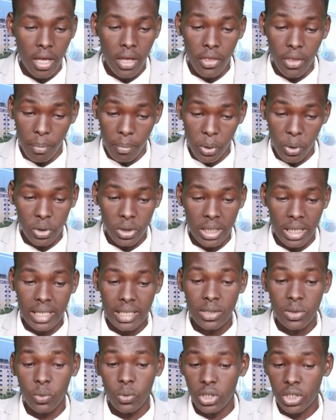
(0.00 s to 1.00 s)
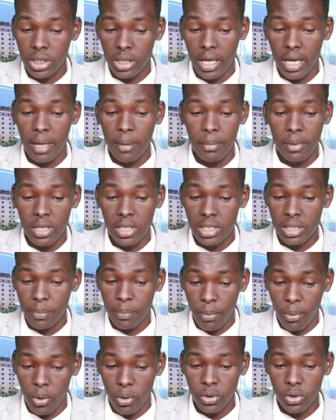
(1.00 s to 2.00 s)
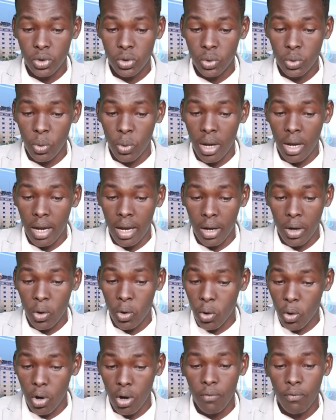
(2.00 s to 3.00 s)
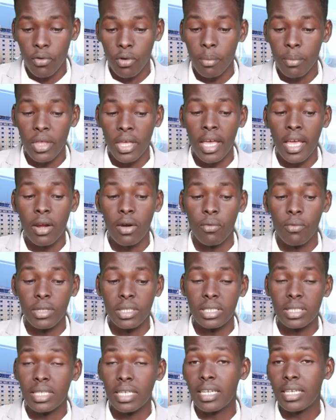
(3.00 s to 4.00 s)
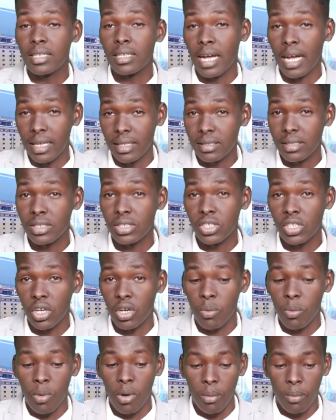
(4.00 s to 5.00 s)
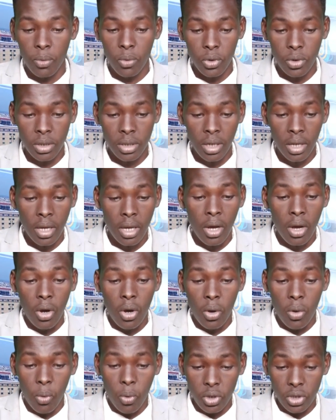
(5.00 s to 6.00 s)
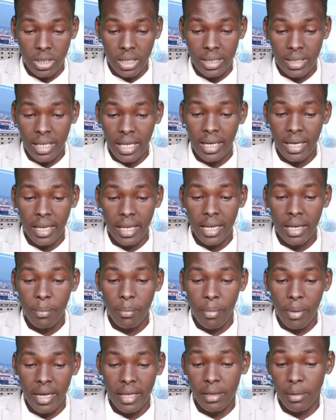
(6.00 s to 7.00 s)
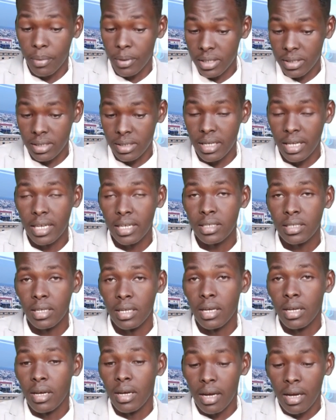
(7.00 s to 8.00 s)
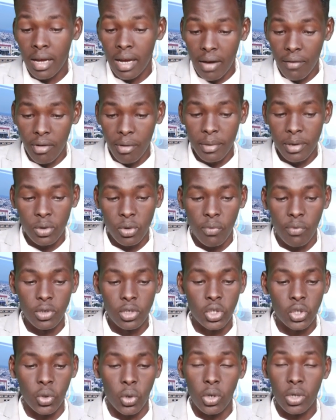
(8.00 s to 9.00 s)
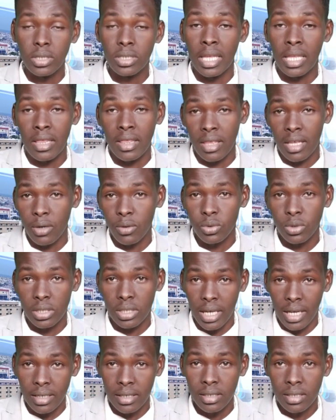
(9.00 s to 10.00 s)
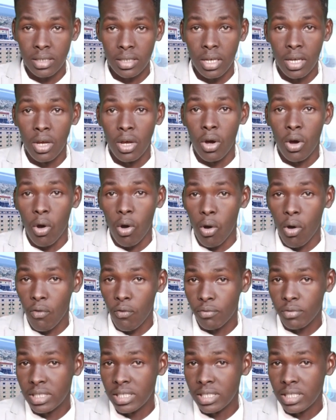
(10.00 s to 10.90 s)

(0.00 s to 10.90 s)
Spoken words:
The protest, which came in response to a call from the head of the state, Hassan Sheikh Mohamud, was attended by the president, government officials, and thousands of